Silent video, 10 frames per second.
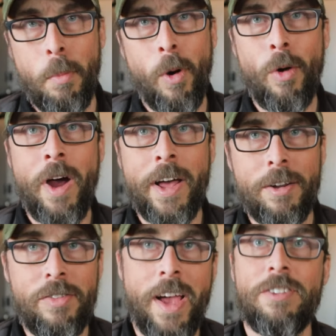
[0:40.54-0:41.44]
But more
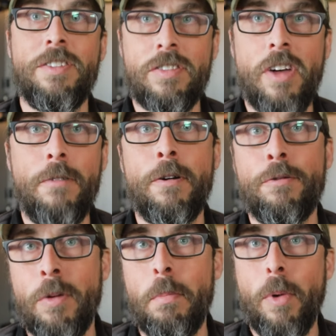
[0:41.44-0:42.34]
riders actually suffer
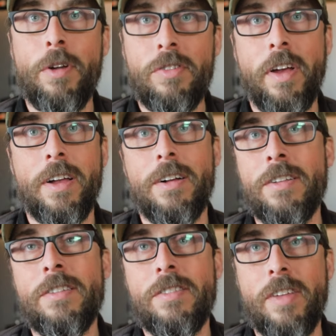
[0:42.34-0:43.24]
from motorcycle
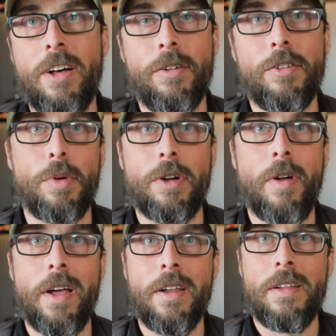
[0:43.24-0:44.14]
seller's
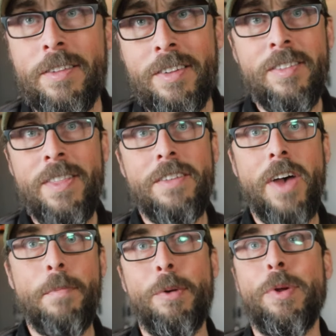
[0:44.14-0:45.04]
regret. This isn't the
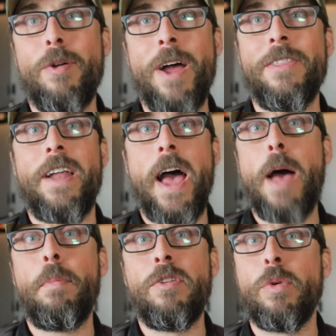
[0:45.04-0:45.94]
type of regret that
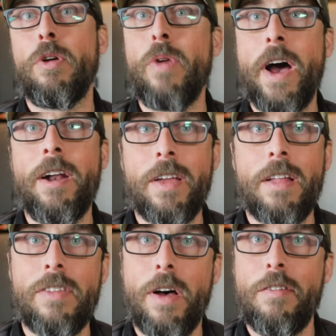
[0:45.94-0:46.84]
happens when a rider
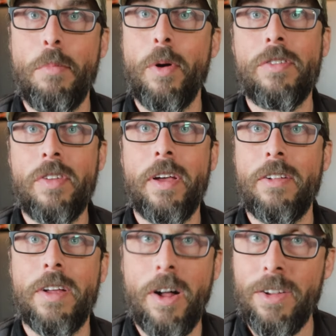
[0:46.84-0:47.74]
gets out of
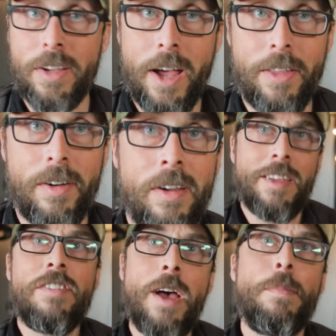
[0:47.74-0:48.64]
motorcycling altogether.
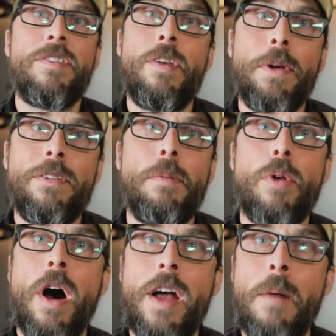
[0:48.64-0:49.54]
This type is typically
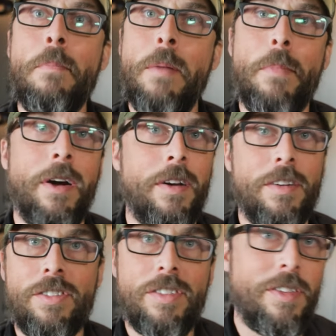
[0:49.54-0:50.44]
brought on by
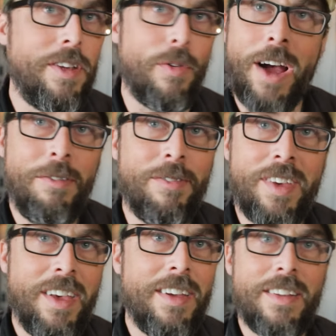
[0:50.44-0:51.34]
marriage, the arrival of
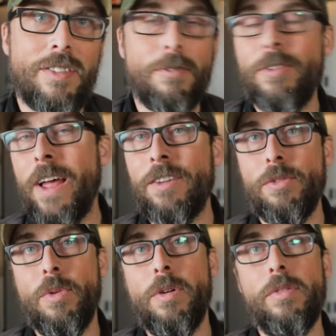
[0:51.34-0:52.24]
kids, or
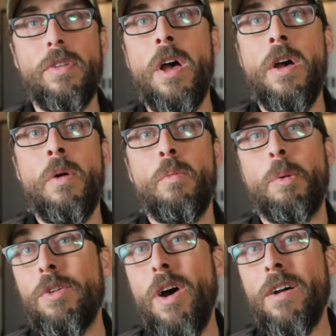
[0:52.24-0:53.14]
financial woes. What
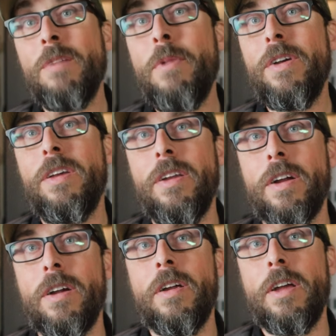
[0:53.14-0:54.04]
we're talking about
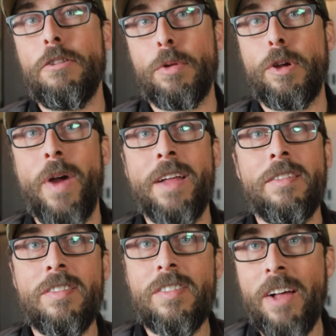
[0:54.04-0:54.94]
here is regret
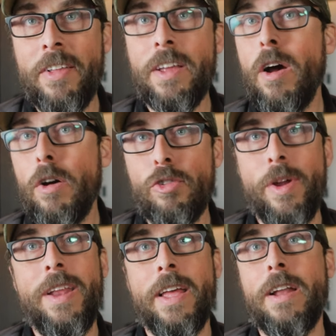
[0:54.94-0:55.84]
selling or
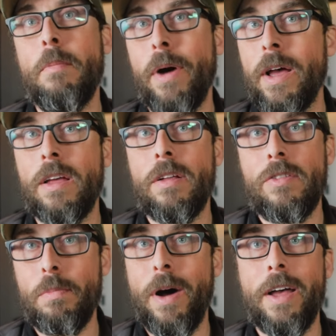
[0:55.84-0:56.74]
trading in a bike
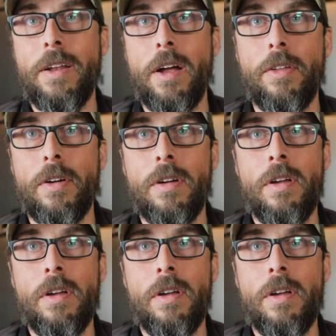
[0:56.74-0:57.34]
to buy another.